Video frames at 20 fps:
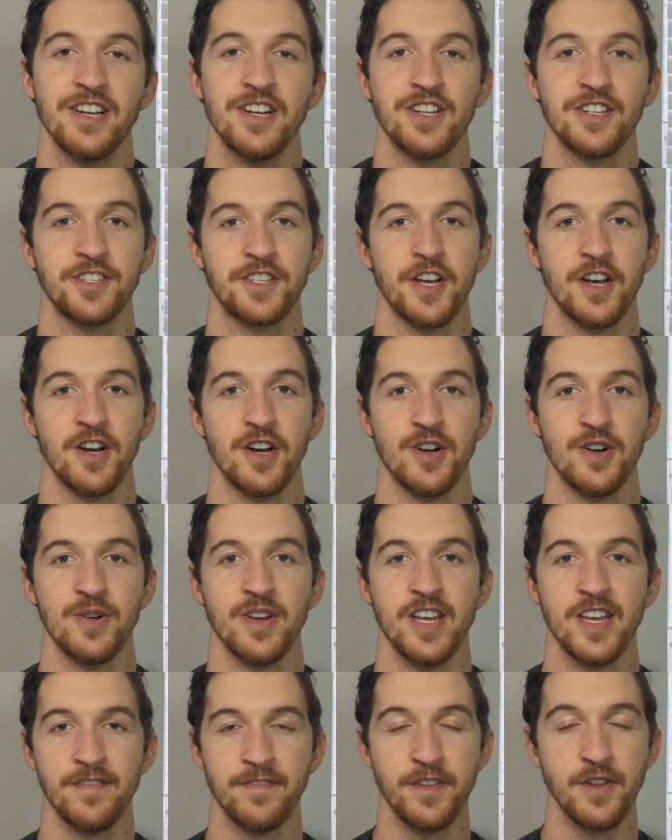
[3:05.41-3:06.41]
So
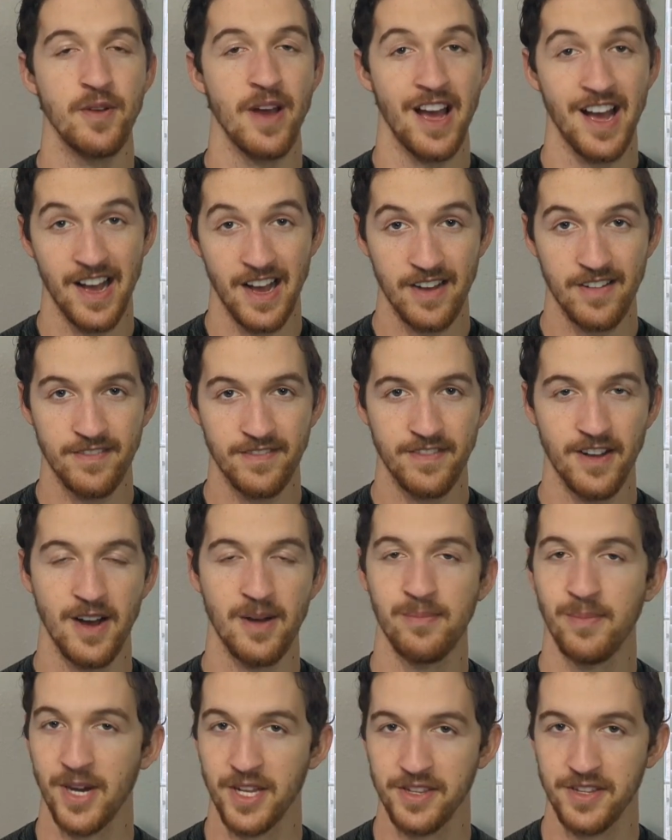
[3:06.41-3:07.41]
if you have a
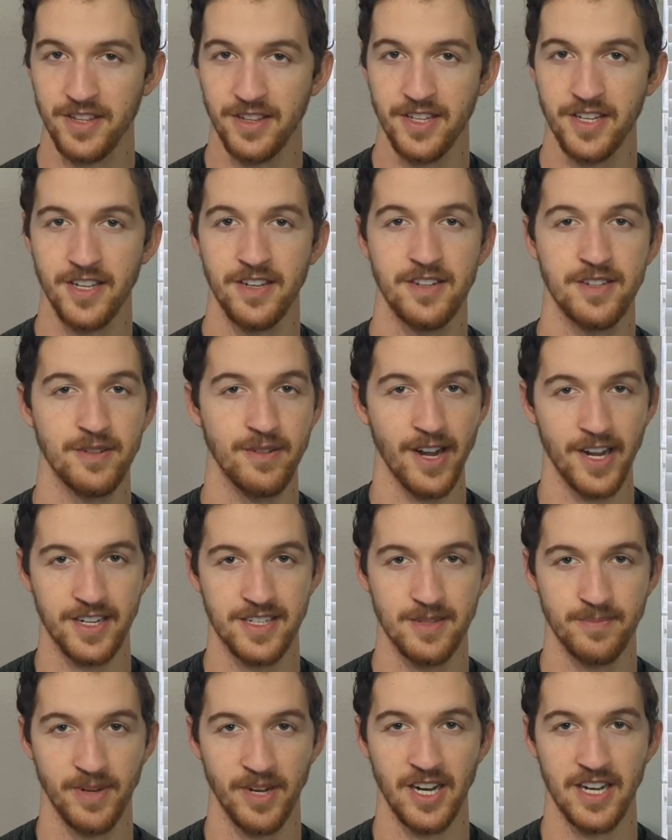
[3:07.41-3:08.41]
monthly direct
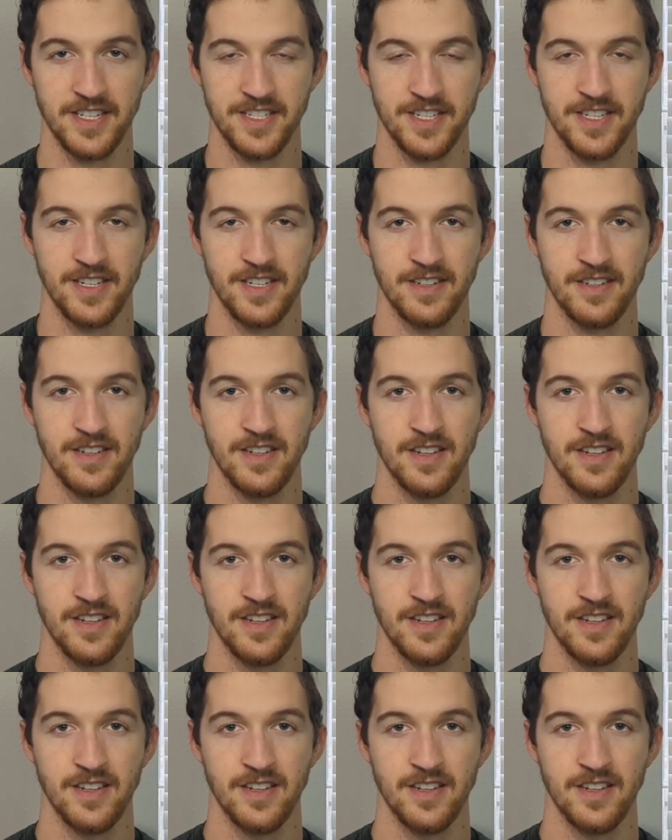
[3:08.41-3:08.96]
deposit